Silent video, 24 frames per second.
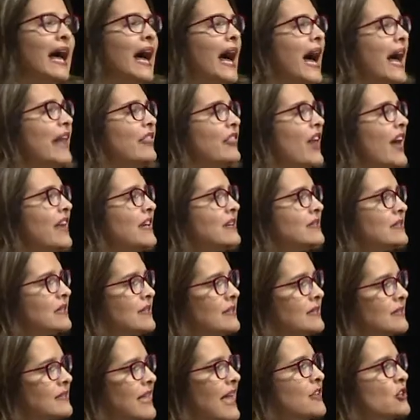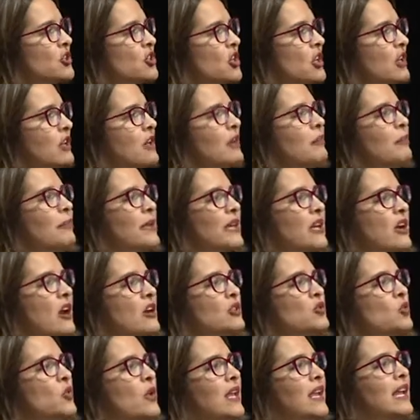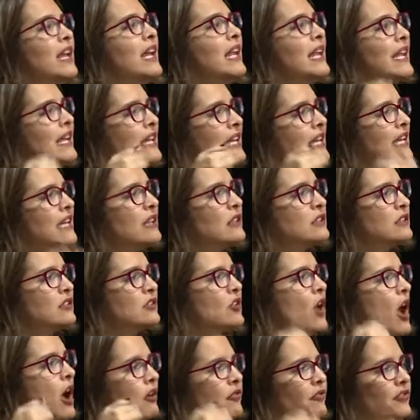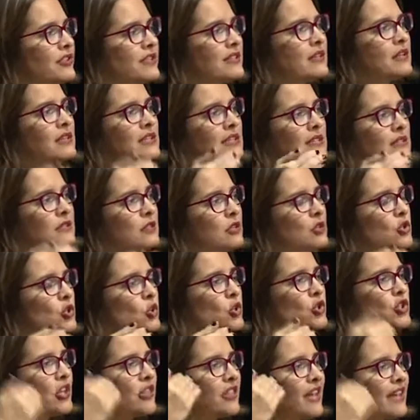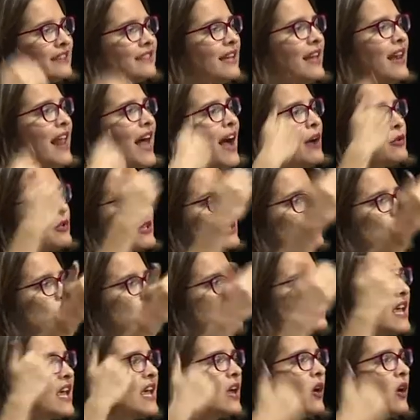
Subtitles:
And that is essential because we really need strong fiscal institutions that allow us to say,